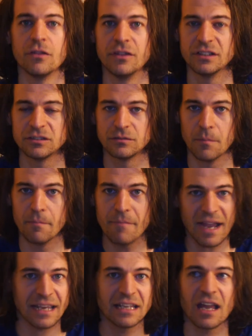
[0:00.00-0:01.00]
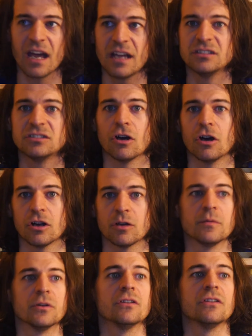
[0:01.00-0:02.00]
this mechanized
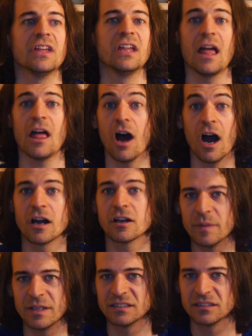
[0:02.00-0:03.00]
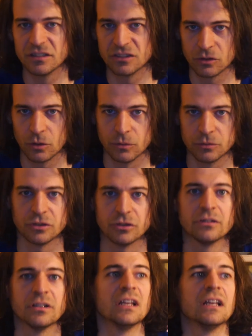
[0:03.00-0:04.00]
armor that augments the
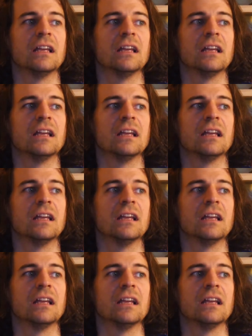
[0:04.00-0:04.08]
soldier